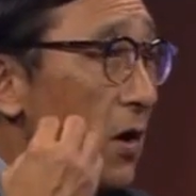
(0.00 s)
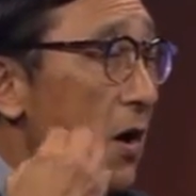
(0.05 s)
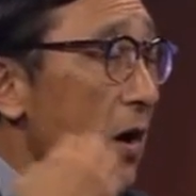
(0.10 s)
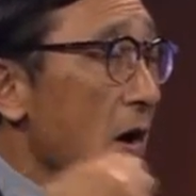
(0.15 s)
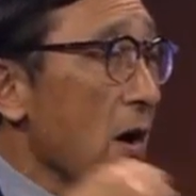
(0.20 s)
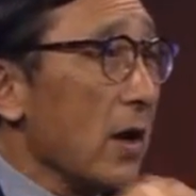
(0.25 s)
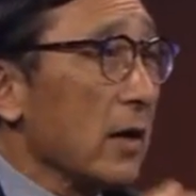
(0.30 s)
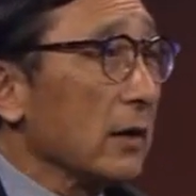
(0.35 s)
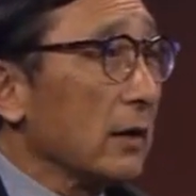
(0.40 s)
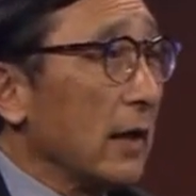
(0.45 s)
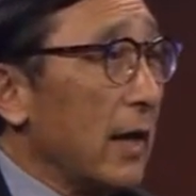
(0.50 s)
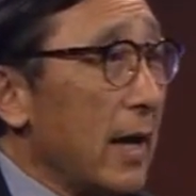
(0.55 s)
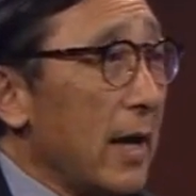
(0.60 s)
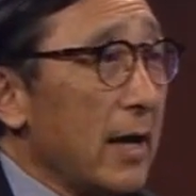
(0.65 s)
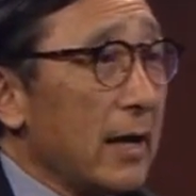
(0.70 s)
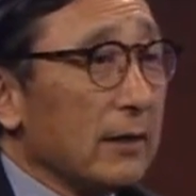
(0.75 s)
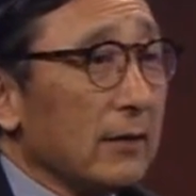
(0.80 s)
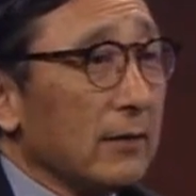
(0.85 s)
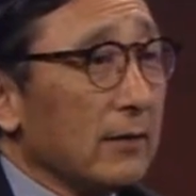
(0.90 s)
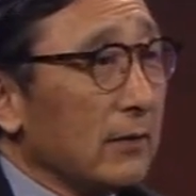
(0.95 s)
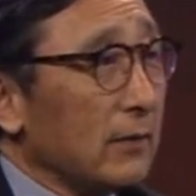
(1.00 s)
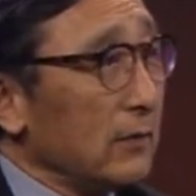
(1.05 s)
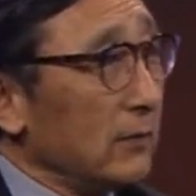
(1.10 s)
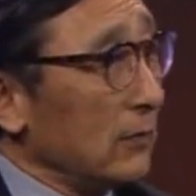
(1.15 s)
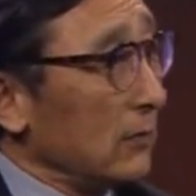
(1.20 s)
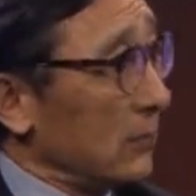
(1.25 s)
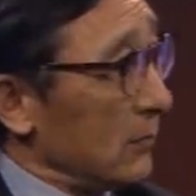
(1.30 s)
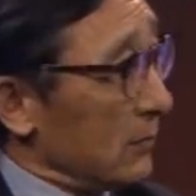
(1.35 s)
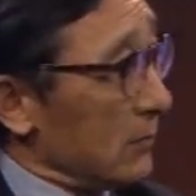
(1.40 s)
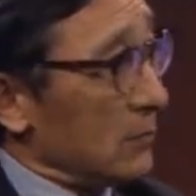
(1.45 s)
on
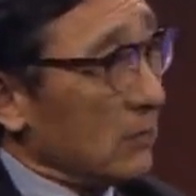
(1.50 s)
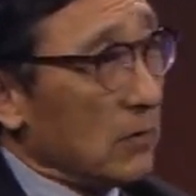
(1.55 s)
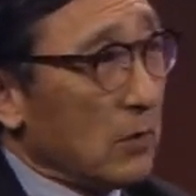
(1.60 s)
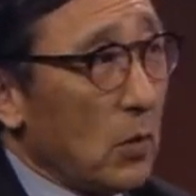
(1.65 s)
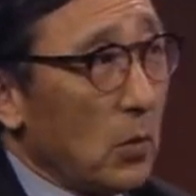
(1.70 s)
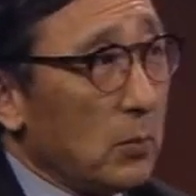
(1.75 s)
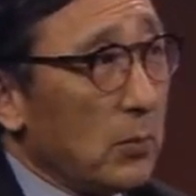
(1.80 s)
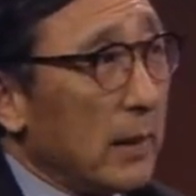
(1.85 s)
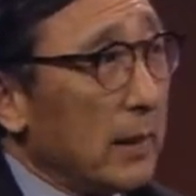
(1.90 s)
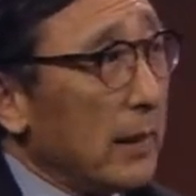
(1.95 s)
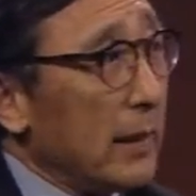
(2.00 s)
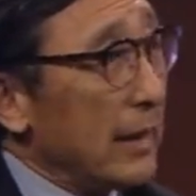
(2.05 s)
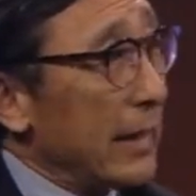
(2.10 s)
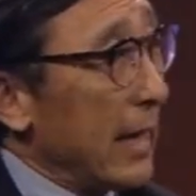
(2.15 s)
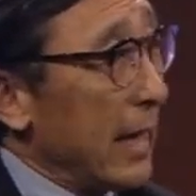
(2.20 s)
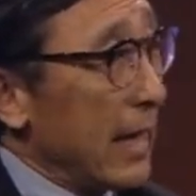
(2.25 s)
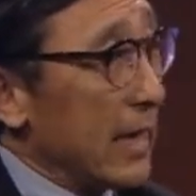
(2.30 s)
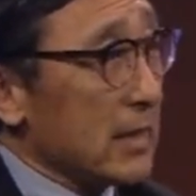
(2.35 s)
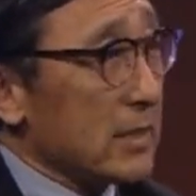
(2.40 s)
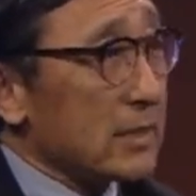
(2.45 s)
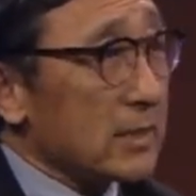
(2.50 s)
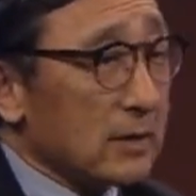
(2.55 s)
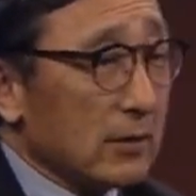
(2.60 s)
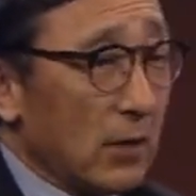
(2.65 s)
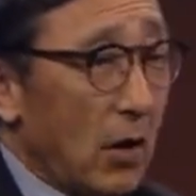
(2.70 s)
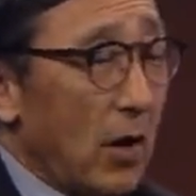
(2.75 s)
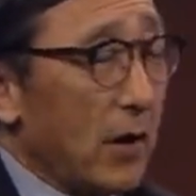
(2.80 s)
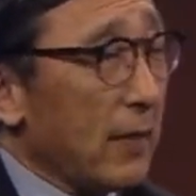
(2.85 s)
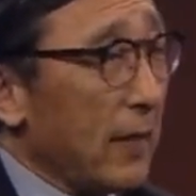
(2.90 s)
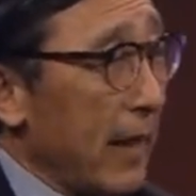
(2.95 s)
land, nobody has
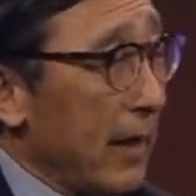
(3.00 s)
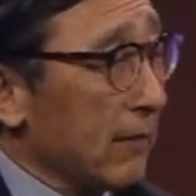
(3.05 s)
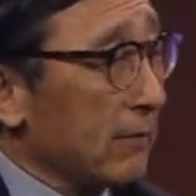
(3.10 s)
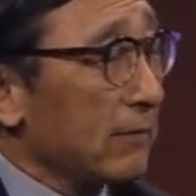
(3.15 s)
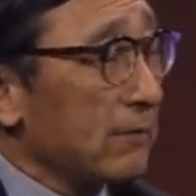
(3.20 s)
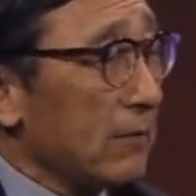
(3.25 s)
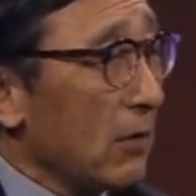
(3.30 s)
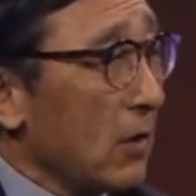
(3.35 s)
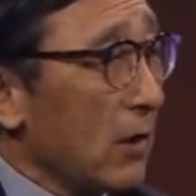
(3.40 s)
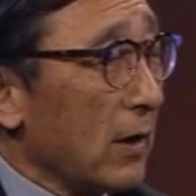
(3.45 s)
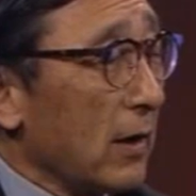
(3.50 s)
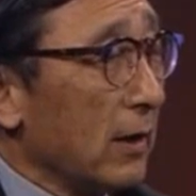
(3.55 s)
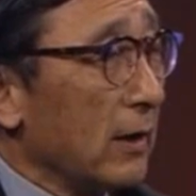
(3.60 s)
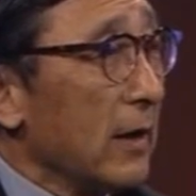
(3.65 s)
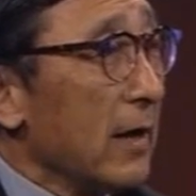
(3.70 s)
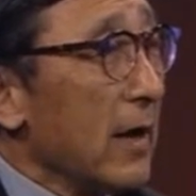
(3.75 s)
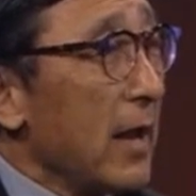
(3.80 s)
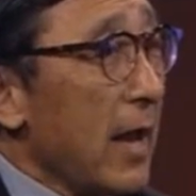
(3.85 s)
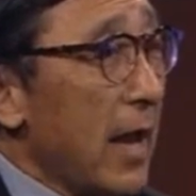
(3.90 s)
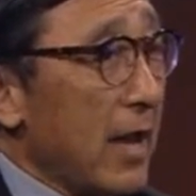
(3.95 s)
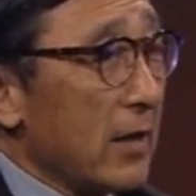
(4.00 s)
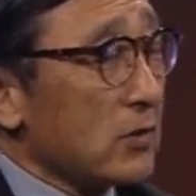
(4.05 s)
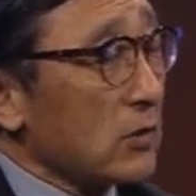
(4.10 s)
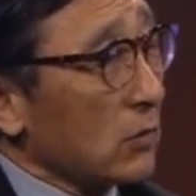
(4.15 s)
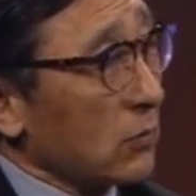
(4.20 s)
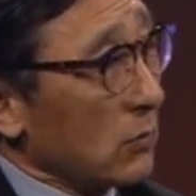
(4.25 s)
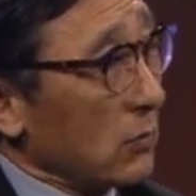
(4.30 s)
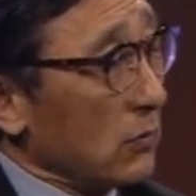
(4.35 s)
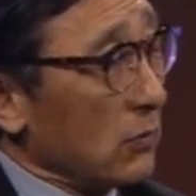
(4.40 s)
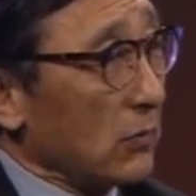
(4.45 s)
gone that far as
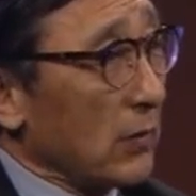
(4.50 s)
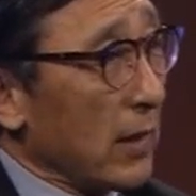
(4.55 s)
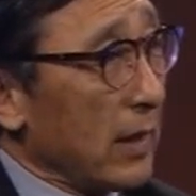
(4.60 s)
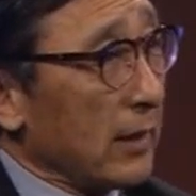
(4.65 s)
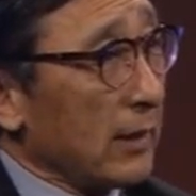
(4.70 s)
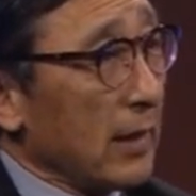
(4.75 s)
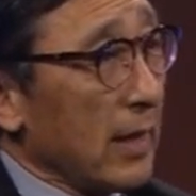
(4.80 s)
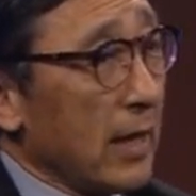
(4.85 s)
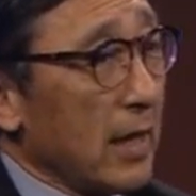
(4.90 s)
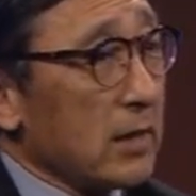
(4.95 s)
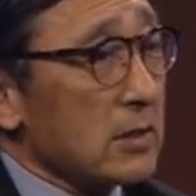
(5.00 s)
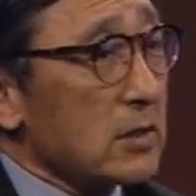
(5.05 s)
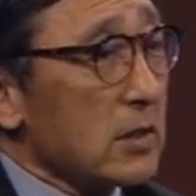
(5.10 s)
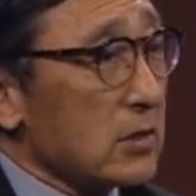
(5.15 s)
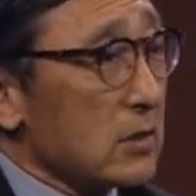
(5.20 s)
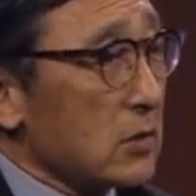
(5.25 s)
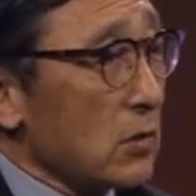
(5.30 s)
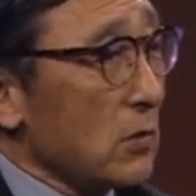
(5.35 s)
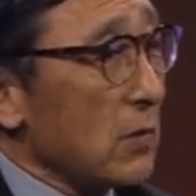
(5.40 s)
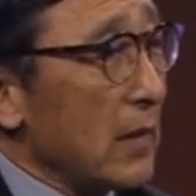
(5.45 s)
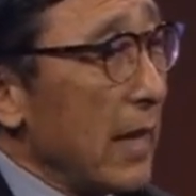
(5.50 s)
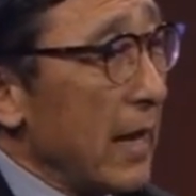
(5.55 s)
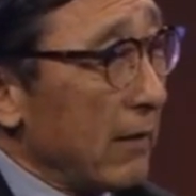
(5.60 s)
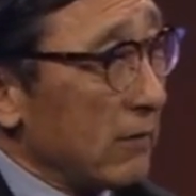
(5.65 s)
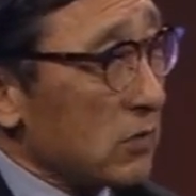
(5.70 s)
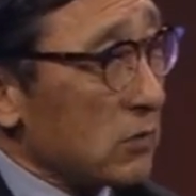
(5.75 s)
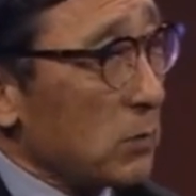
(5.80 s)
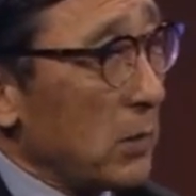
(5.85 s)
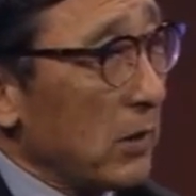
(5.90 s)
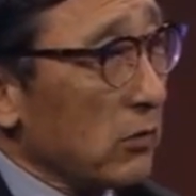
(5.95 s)
a cruise line has. And so they
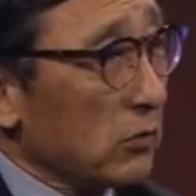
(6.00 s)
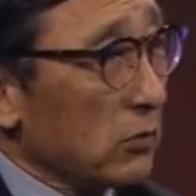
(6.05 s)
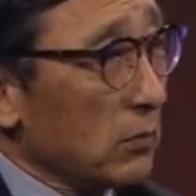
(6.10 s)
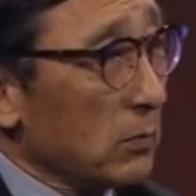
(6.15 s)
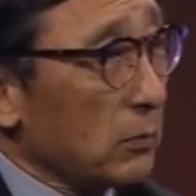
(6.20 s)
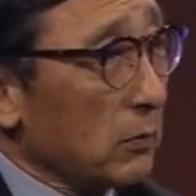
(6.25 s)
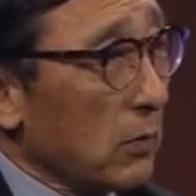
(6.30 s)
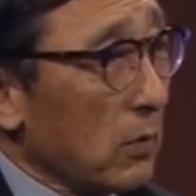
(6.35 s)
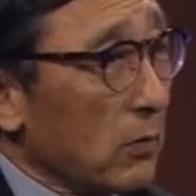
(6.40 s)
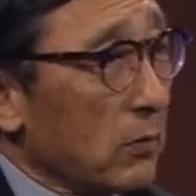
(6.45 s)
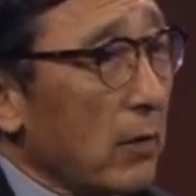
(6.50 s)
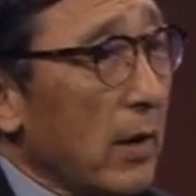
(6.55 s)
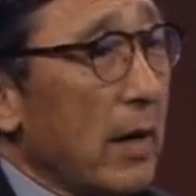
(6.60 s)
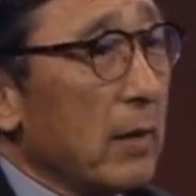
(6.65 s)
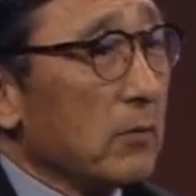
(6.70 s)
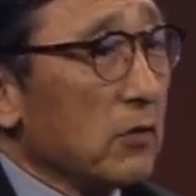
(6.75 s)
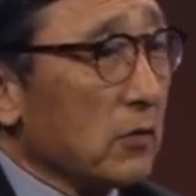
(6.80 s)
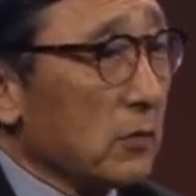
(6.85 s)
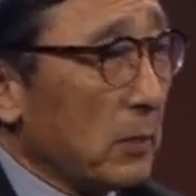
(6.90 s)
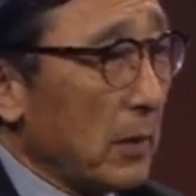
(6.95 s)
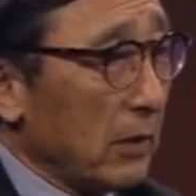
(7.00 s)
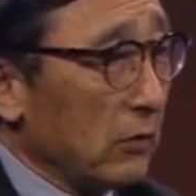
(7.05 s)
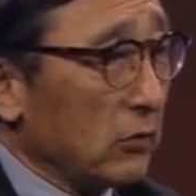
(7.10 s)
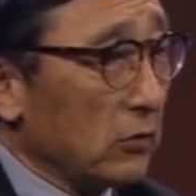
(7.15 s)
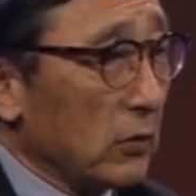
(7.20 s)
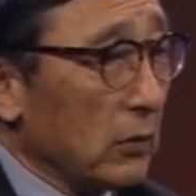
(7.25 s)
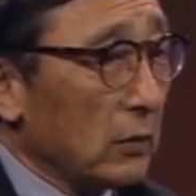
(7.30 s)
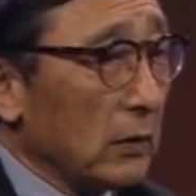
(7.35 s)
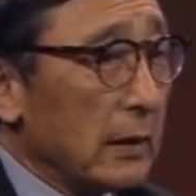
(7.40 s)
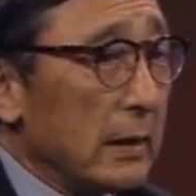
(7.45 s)
have special programs,
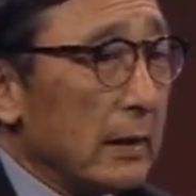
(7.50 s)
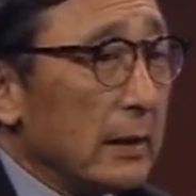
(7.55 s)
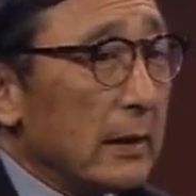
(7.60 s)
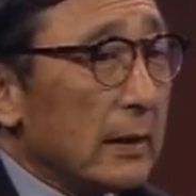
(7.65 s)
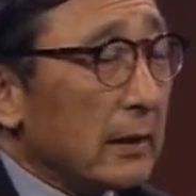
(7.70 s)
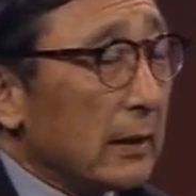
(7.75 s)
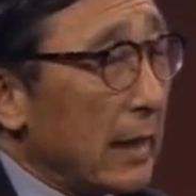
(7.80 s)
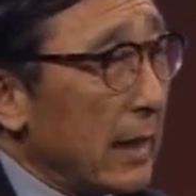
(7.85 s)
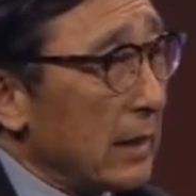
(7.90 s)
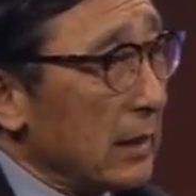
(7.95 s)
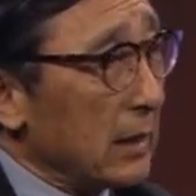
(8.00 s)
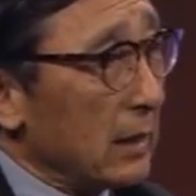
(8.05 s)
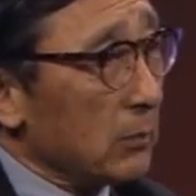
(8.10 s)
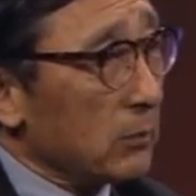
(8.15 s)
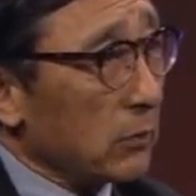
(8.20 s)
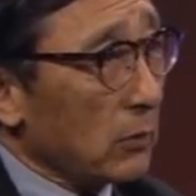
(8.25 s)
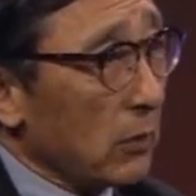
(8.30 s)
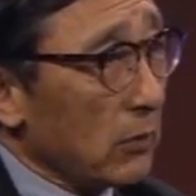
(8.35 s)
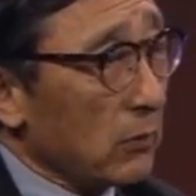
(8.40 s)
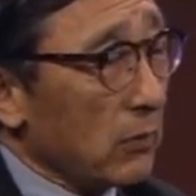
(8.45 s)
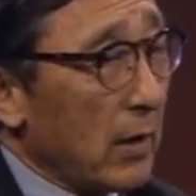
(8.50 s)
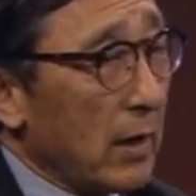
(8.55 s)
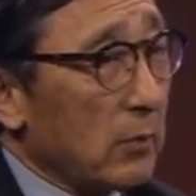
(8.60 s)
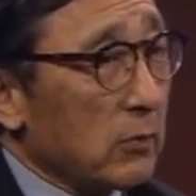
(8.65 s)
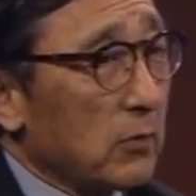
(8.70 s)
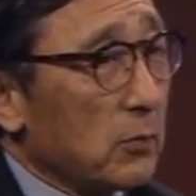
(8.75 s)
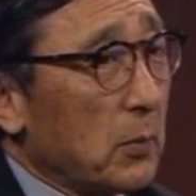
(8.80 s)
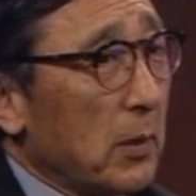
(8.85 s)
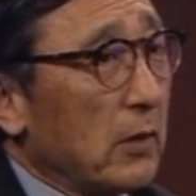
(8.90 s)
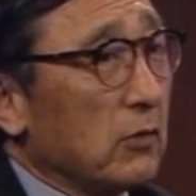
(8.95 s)
special lending
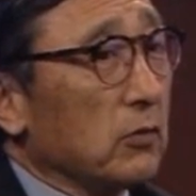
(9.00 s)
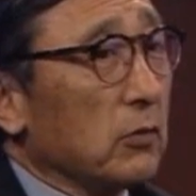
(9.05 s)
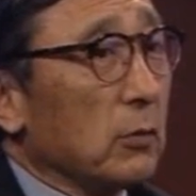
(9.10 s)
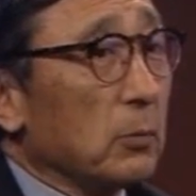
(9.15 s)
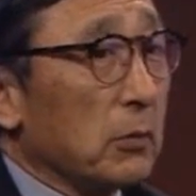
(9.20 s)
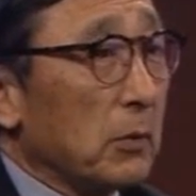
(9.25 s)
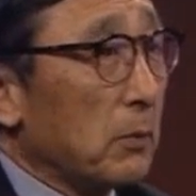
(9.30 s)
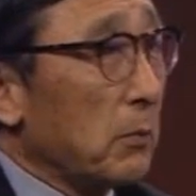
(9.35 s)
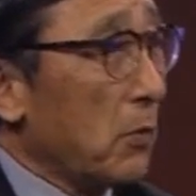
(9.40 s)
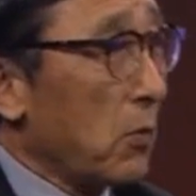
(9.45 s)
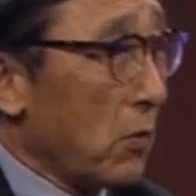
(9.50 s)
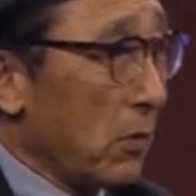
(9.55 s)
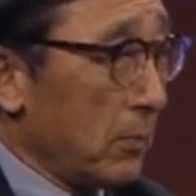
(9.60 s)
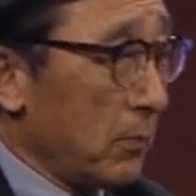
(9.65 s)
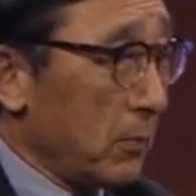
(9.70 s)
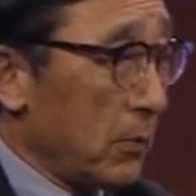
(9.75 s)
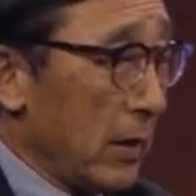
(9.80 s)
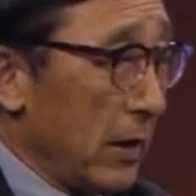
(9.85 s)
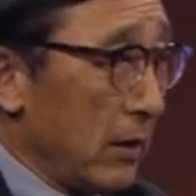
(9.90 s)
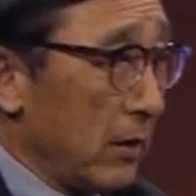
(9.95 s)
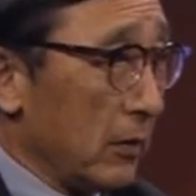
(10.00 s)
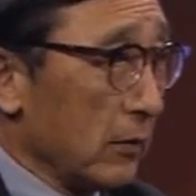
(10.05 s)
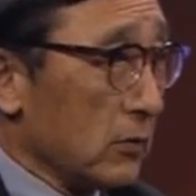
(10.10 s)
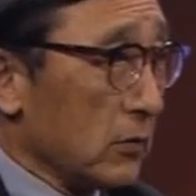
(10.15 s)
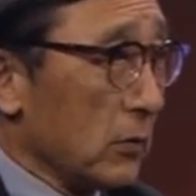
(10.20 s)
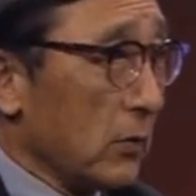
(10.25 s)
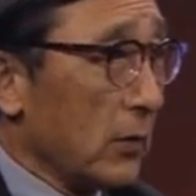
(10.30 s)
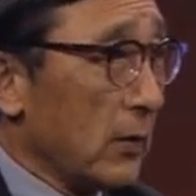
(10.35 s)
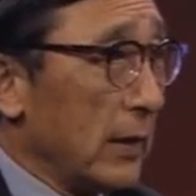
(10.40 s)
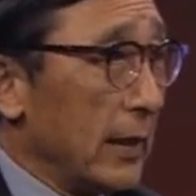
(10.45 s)
programs, special
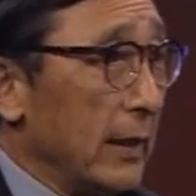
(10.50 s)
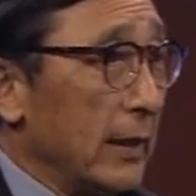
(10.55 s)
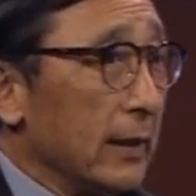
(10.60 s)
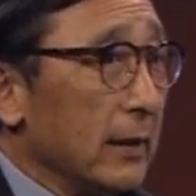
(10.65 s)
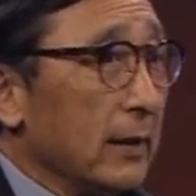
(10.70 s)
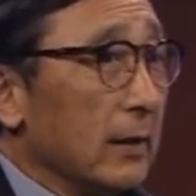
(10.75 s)
preparatory